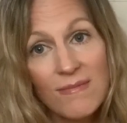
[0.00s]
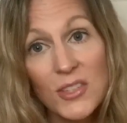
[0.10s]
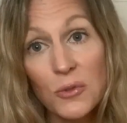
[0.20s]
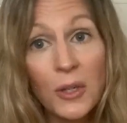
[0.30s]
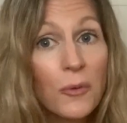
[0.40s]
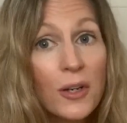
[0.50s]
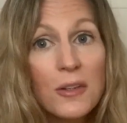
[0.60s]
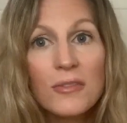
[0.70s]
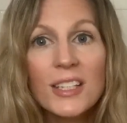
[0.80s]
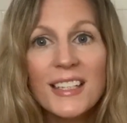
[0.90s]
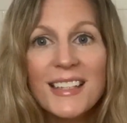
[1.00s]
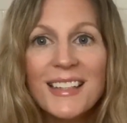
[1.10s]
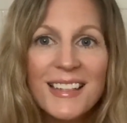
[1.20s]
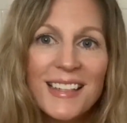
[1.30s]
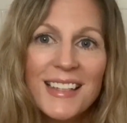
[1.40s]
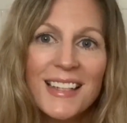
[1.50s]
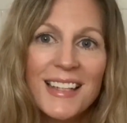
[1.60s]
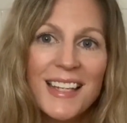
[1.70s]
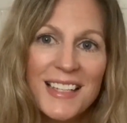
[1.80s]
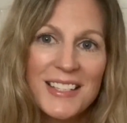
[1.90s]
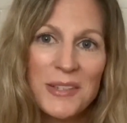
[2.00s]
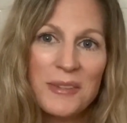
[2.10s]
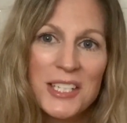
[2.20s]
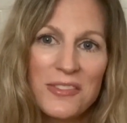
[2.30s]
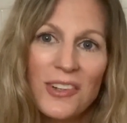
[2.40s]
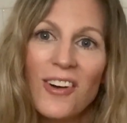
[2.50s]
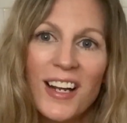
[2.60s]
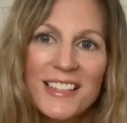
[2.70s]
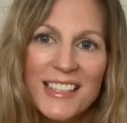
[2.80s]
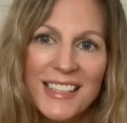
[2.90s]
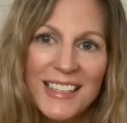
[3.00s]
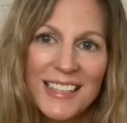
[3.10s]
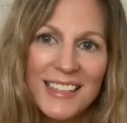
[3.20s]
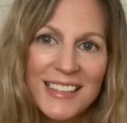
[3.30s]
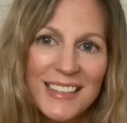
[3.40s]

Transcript: doing wonderfully. Thanks so much for watching.